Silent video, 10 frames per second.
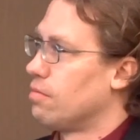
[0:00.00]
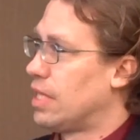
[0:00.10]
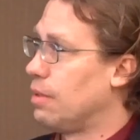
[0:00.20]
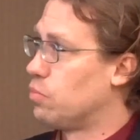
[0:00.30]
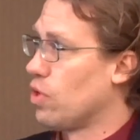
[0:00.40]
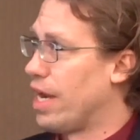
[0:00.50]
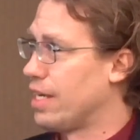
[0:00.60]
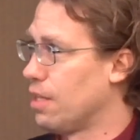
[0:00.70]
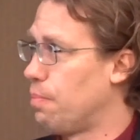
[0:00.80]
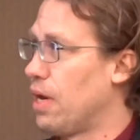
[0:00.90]
keep track
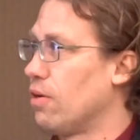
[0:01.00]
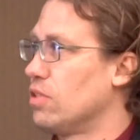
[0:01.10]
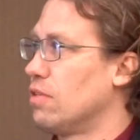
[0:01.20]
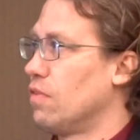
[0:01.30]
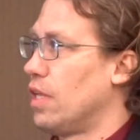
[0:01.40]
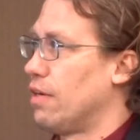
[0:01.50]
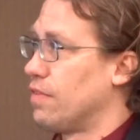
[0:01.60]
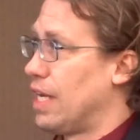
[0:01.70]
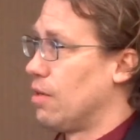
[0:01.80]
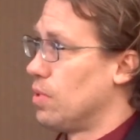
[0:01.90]
of the parents of a lot of
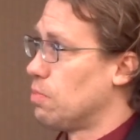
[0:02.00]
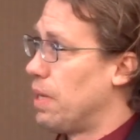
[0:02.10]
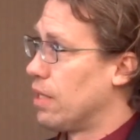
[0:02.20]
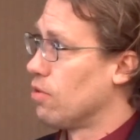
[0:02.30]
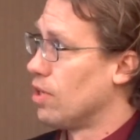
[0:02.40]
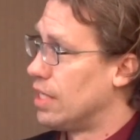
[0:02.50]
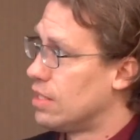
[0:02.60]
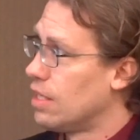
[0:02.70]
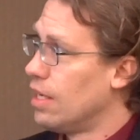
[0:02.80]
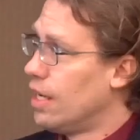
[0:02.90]
cannabis
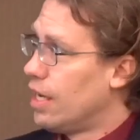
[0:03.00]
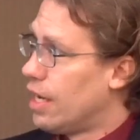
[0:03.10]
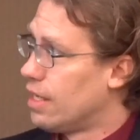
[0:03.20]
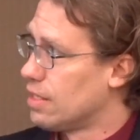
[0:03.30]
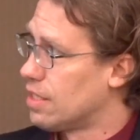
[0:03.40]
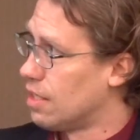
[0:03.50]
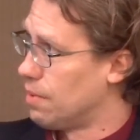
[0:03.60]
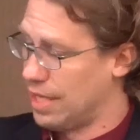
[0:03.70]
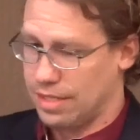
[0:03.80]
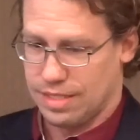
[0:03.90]
pedigrees. And it's going to
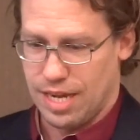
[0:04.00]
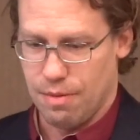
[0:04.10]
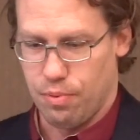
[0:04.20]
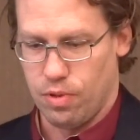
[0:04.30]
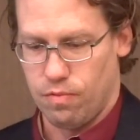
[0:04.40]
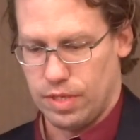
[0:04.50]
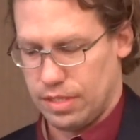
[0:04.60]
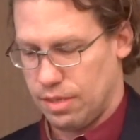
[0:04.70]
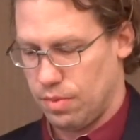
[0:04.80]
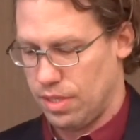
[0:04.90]
be an example of what
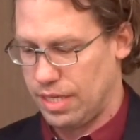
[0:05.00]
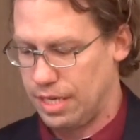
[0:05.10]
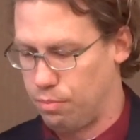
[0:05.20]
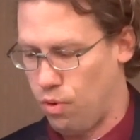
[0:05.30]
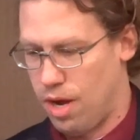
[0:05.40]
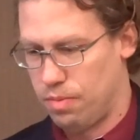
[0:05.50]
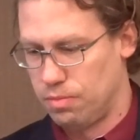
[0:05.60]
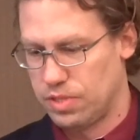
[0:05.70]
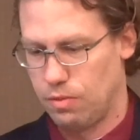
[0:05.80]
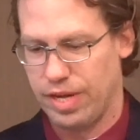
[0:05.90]
some of the key
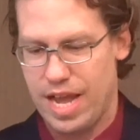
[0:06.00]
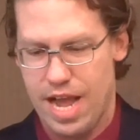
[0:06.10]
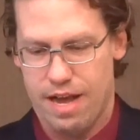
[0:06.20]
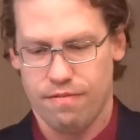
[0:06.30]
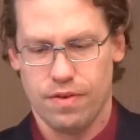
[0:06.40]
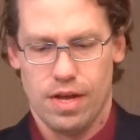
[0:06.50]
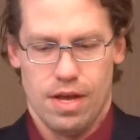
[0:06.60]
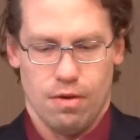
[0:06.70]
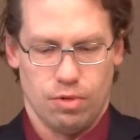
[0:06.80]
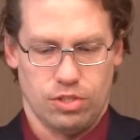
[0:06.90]
problems that we have,
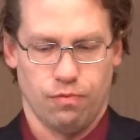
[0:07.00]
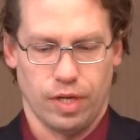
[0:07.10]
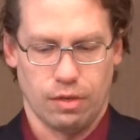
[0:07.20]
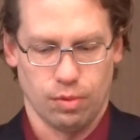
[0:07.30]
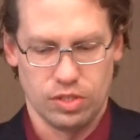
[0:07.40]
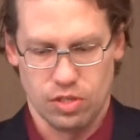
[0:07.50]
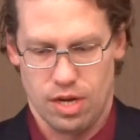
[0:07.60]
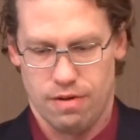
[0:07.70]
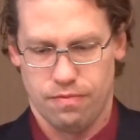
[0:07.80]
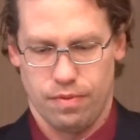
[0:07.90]
which if we could
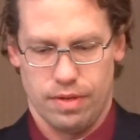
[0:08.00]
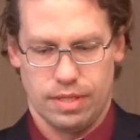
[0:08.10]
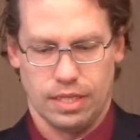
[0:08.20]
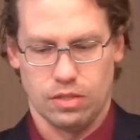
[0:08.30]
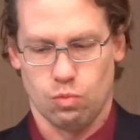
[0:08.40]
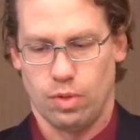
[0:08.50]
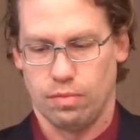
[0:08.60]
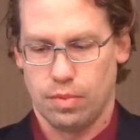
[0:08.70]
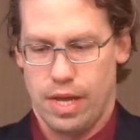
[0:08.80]
resolve, I think is what